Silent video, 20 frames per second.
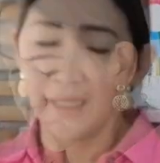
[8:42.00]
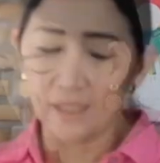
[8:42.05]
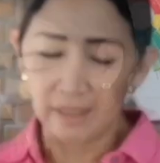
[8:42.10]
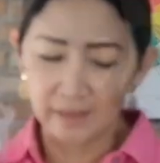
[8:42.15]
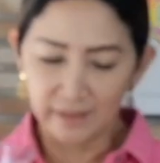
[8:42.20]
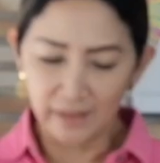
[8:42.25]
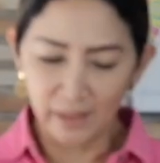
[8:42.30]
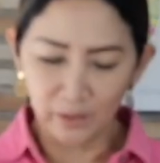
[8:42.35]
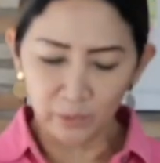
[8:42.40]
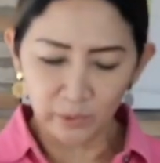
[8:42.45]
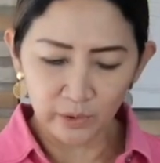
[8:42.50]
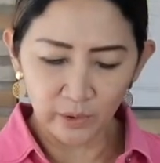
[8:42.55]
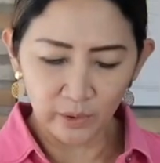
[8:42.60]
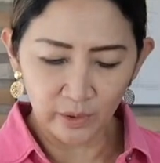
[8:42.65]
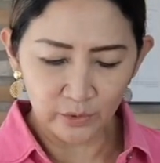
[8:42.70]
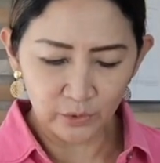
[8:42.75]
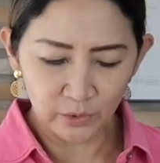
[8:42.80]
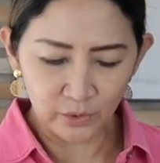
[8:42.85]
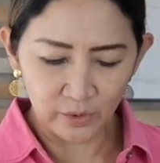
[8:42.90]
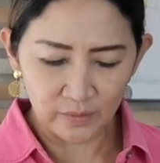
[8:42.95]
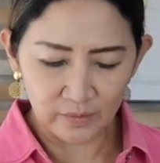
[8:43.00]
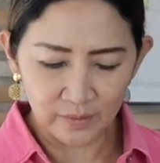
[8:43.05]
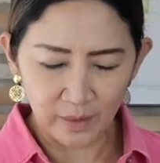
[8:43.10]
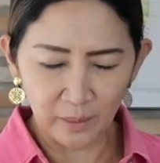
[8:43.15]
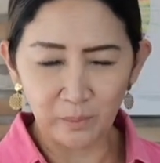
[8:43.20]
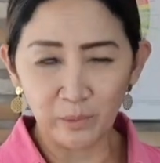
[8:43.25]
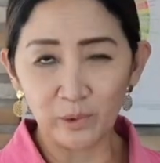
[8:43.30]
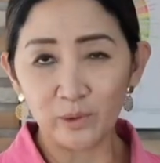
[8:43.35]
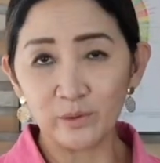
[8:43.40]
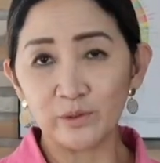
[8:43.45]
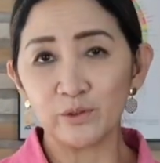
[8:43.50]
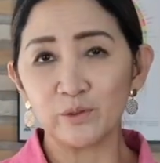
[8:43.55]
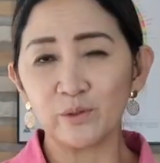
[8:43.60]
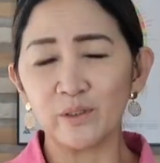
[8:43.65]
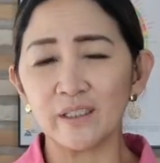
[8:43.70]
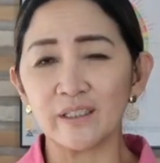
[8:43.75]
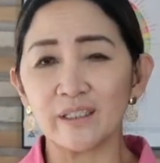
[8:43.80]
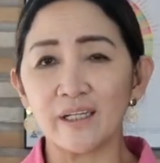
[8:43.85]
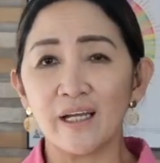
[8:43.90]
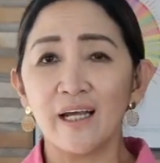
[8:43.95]
And now we're going to assemble the
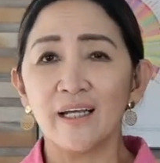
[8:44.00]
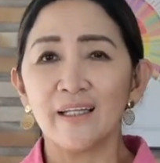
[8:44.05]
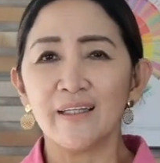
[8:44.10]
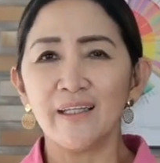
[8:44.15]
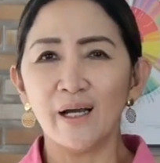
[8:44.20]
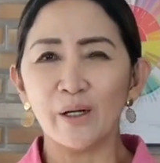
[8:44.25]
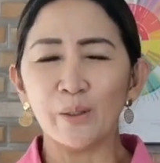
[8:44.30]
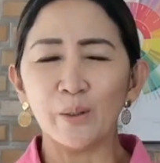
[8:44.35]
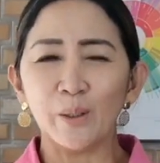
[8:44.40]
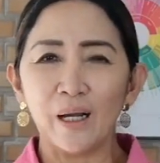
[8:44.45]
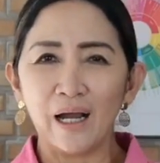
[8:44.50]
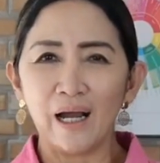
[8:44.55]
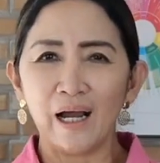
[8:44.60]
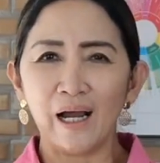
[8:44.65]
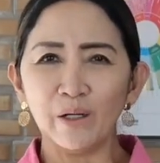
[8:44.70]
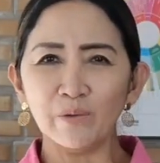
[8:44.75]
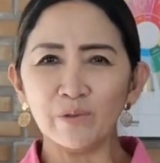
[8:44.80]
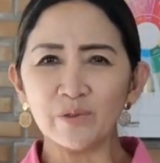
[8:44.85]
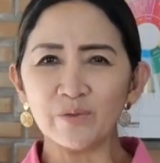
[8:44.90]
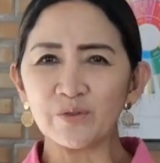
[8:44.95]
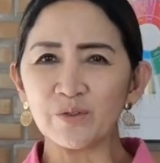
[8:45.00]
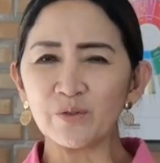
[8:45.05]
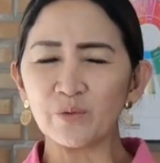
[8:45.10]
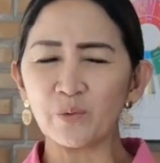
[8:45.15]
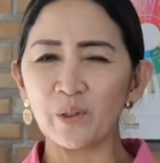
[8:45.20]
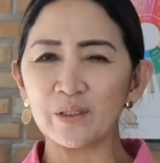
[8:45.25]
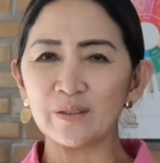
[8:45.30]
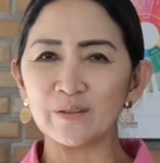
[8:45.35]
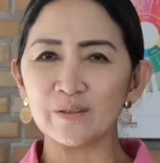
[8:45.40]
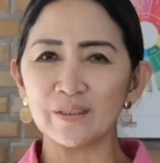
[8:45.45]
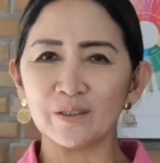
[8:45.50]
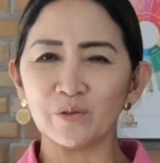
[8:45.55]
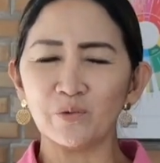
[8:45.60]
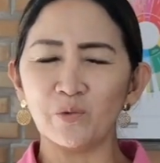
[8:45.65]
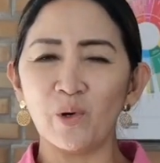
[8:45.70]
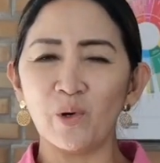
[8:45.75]
drink. Now, I was just wondering